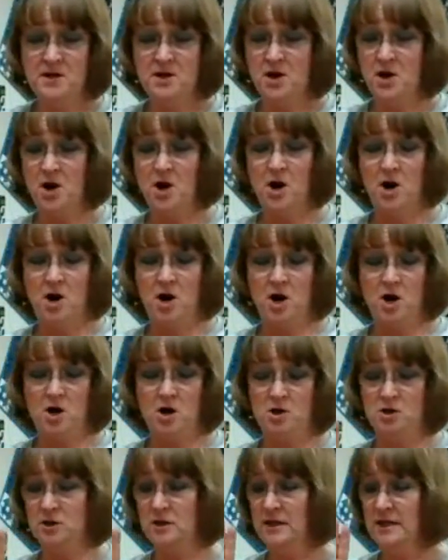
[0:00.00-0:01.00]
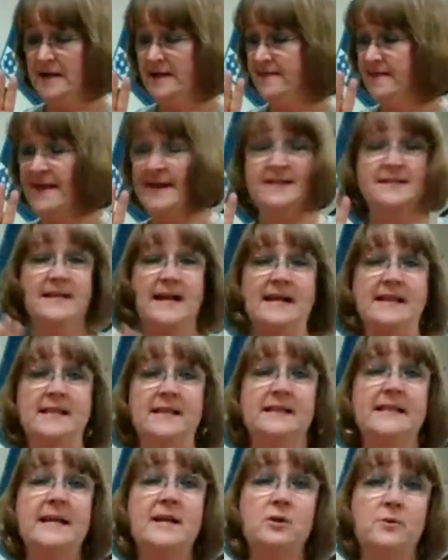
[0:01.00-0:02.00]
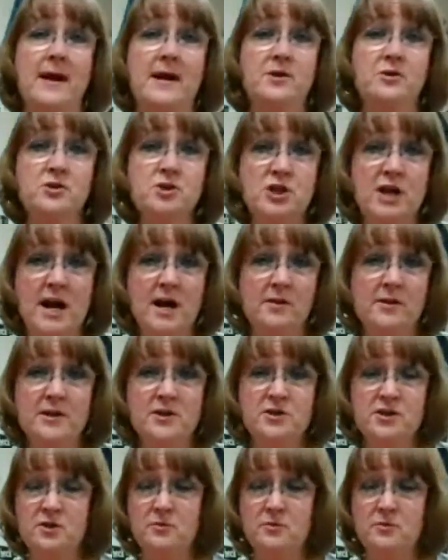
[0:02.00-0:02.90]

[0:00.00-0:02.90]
are things like the Leader Ender Challenge that